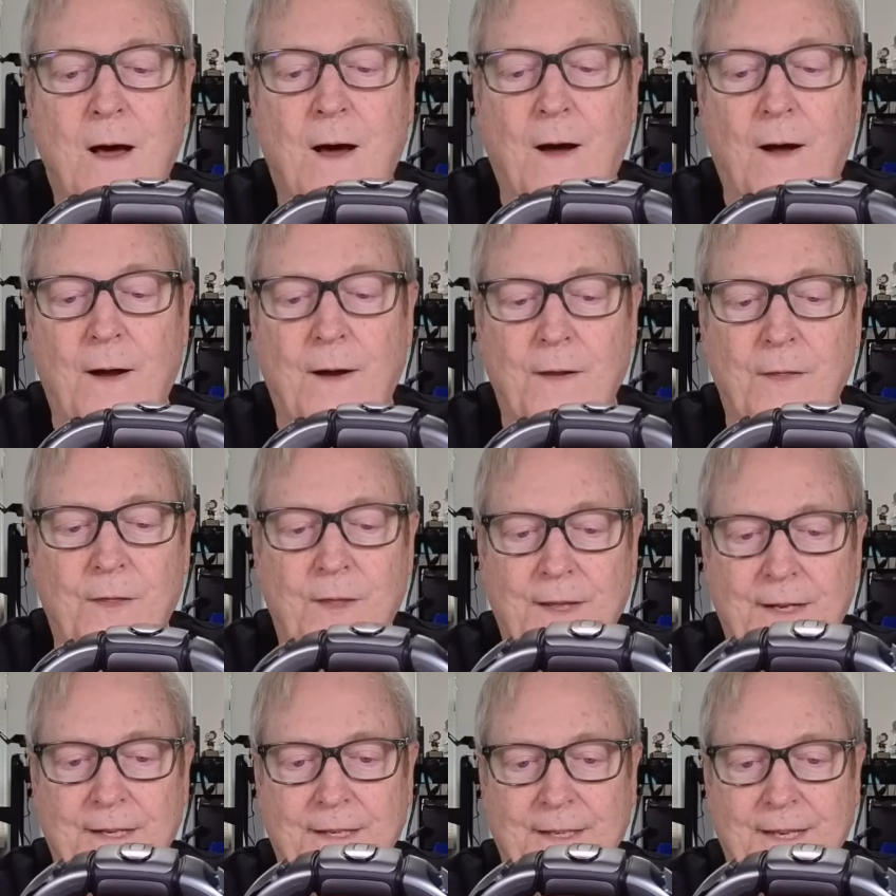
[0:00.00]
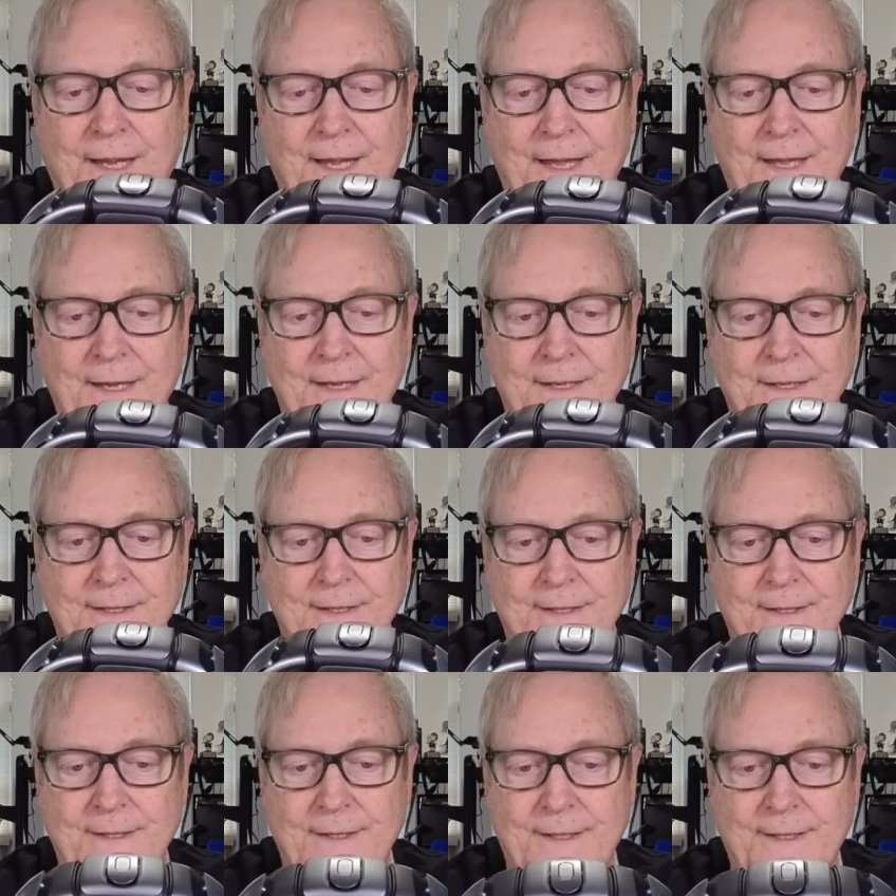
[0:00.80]
are that it
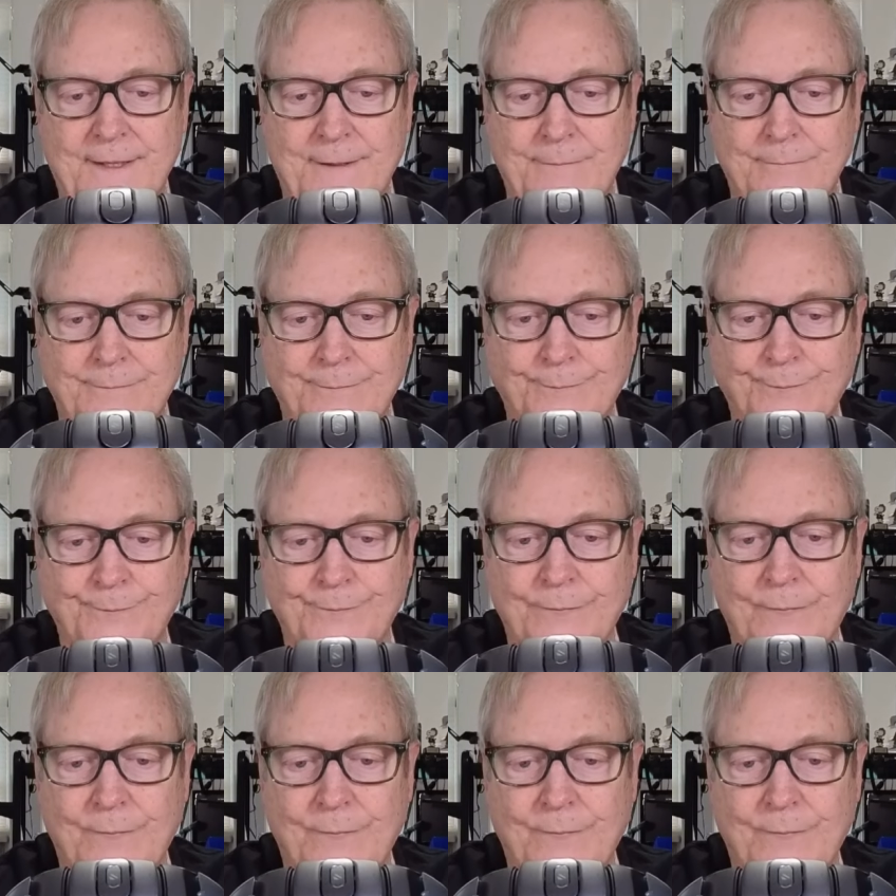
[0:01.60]
has a